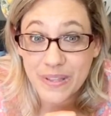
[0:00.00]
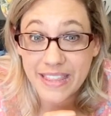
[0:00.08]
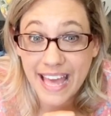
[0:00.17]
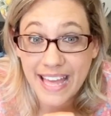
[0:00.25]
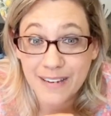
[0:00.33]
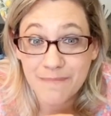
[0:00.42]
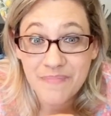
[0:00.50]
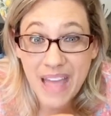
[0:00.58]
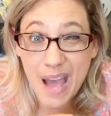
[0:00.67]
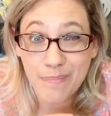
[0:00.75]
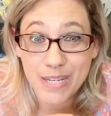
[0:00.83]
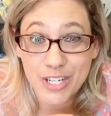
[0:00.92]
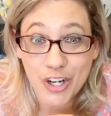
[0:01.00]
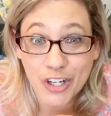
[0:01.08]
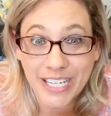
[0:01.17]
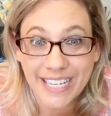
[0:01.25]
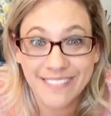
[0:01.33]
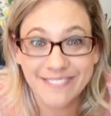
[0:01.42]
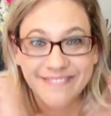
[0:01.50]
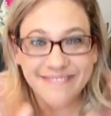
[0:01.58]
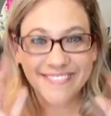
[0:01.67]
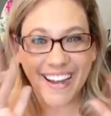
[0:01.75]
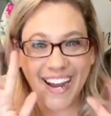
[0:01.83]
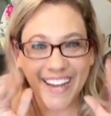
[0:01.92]
then, happy chalking.
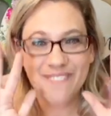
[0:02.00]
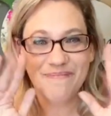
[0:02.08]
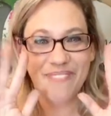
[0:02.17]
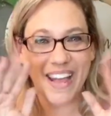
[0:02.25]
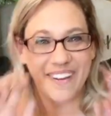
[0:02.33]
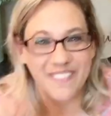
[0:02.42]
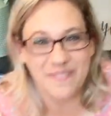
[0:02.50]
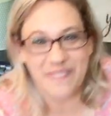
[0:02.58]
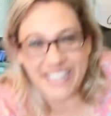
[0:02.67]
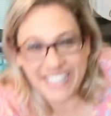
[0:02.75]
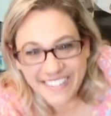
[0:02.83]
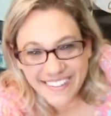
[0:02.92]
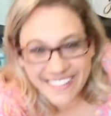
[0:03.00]
Bye, everybody.